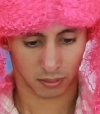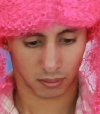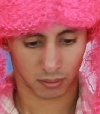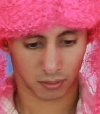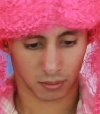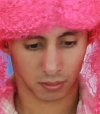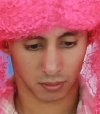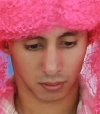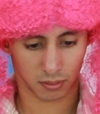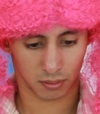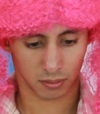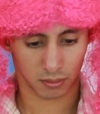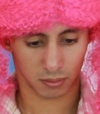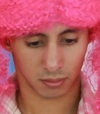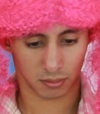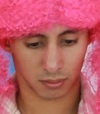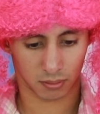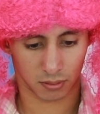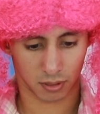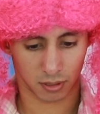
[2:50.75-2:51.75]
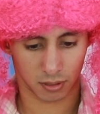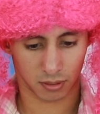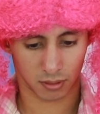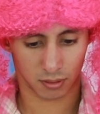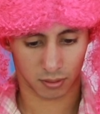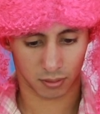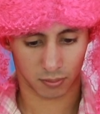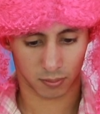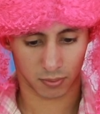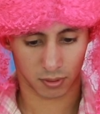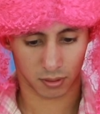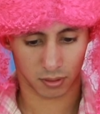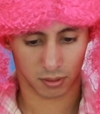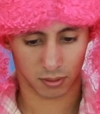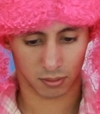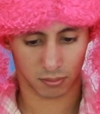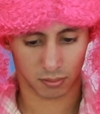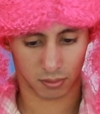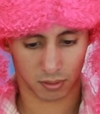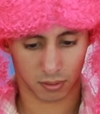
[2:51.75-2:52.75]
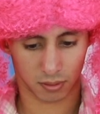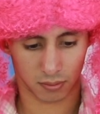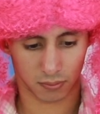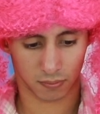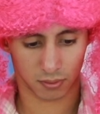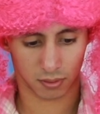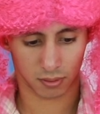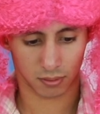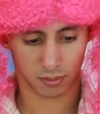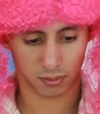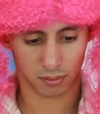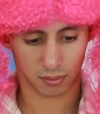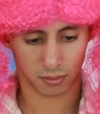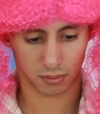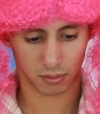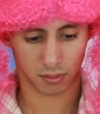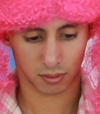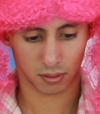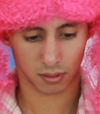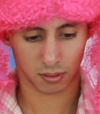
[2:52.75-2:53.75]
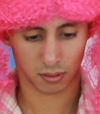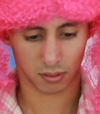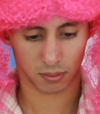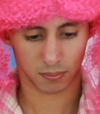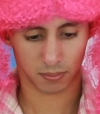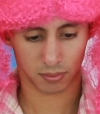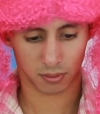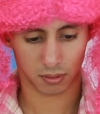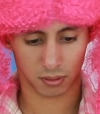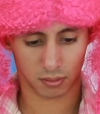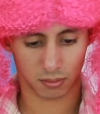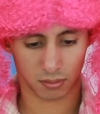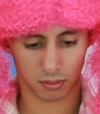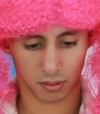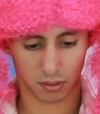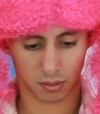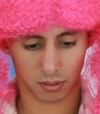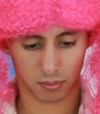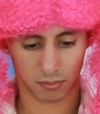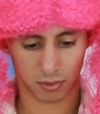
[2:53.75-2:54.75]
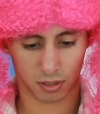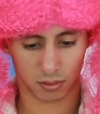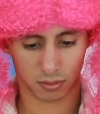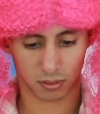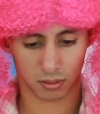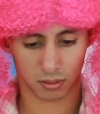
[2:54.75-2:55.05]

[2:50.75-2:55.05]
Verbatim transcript: If she told her husband she was often alone and had to put with the most